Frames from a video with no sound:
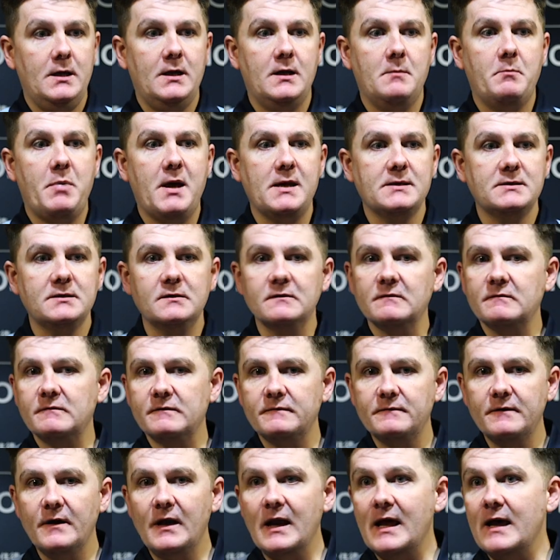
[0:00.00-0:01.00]
best
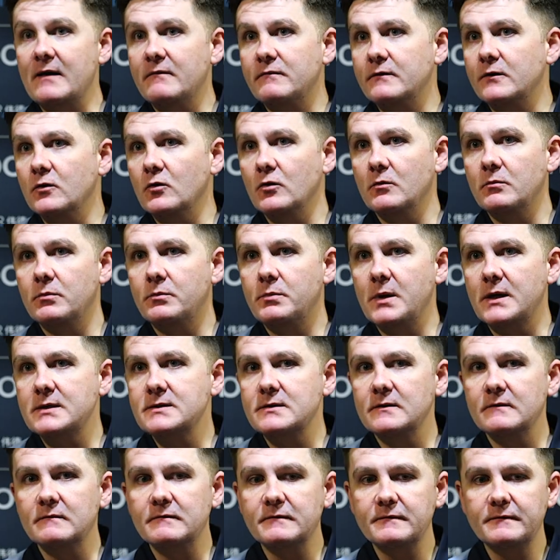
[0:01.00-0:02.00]
of 11 or
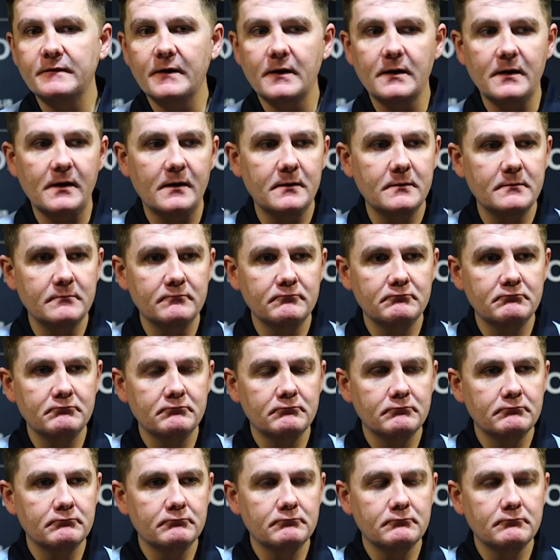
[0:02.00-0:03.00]
best of...
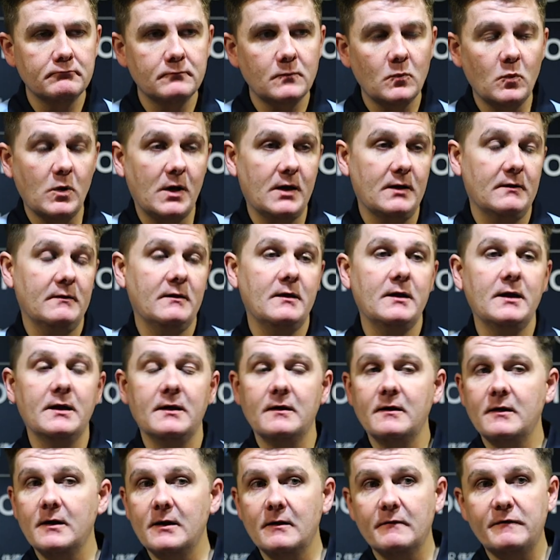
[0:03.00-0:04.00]

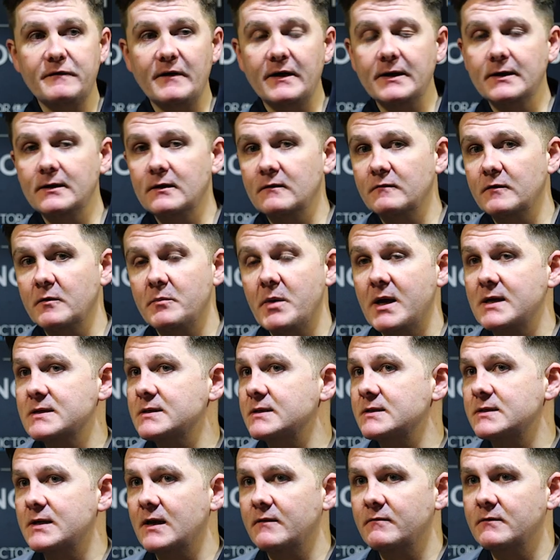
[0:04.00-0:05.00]
in a final of a best
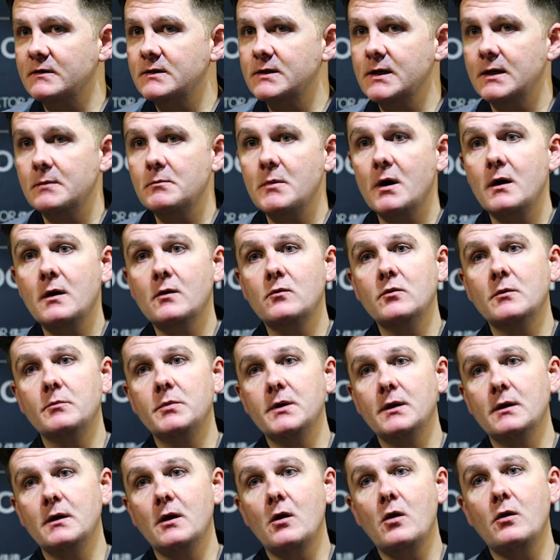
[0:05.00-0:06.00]
of 17, Mark would
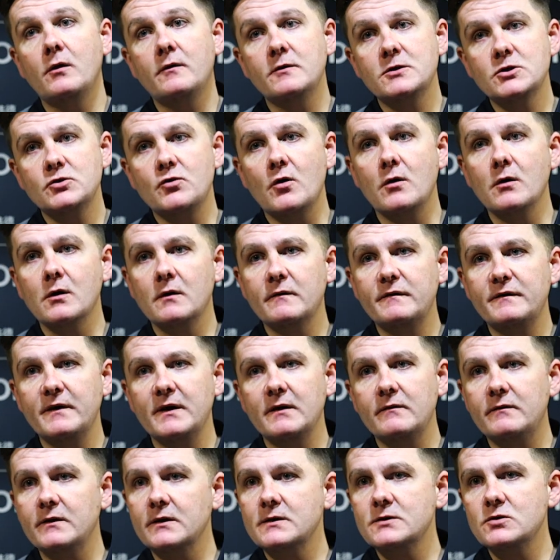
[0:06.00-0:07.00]
be a lot stronger
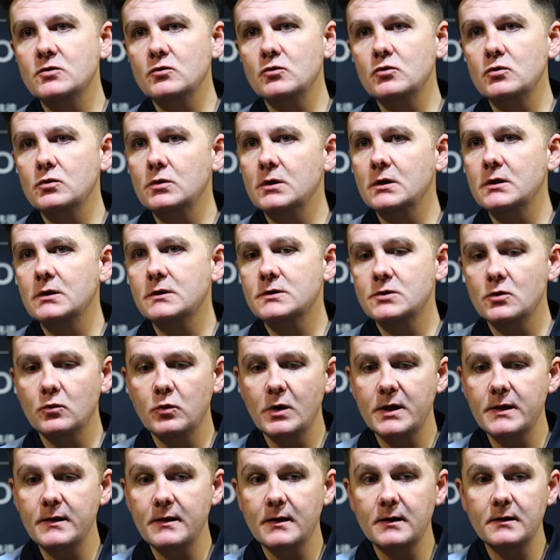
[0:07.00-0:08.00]
favourite to
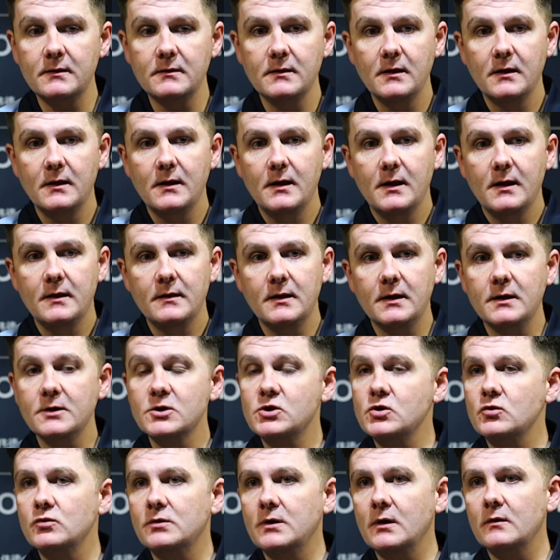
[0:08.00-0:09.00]
win than a
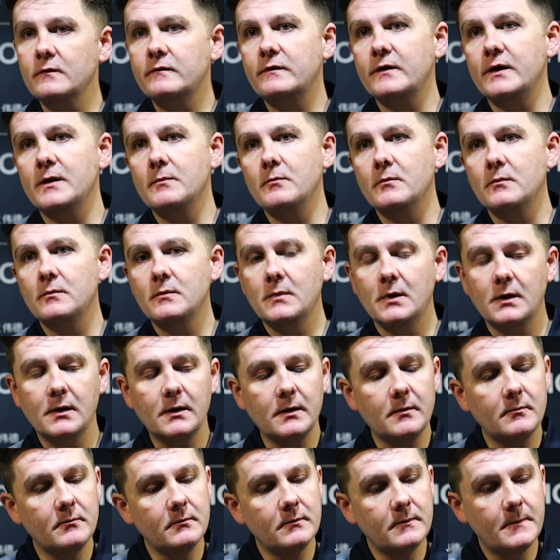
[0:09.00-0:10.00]
shootout for him.
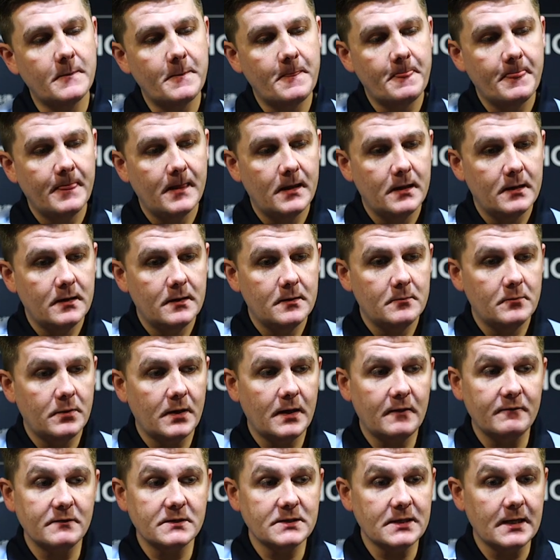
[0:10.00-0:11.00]
But
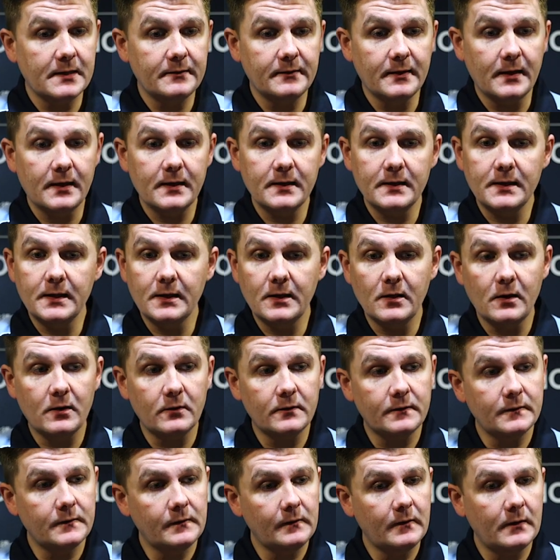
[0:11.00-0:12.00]
having said that, he
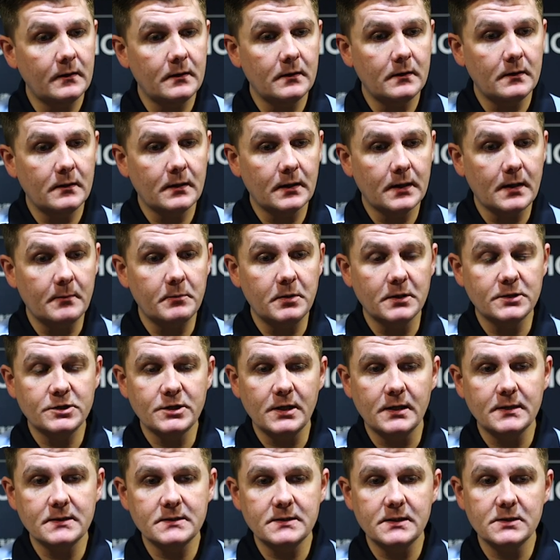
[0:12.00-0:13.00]
got a couple of
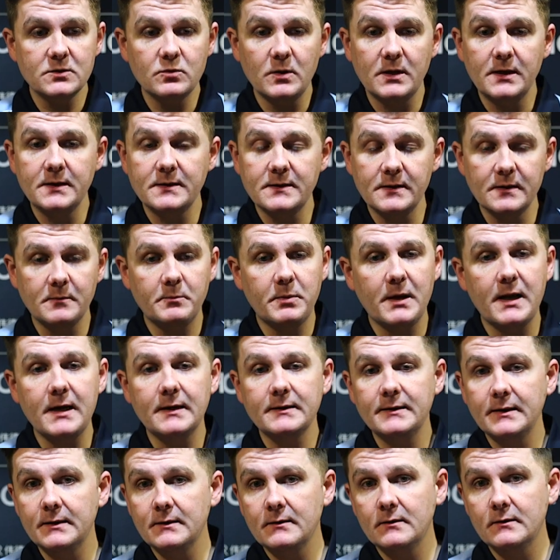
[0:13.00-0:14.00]
chances, went into the
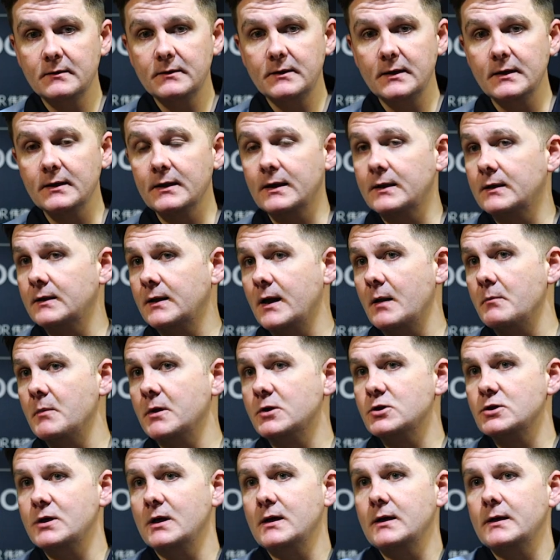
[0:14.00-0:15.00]
pack, didn't get
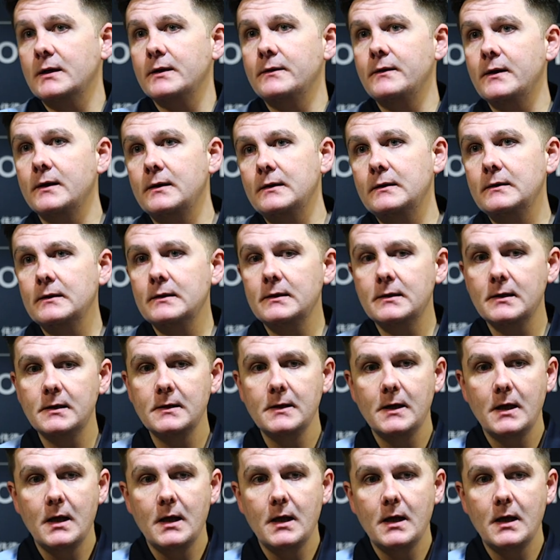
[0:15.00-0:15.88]
much luck, and then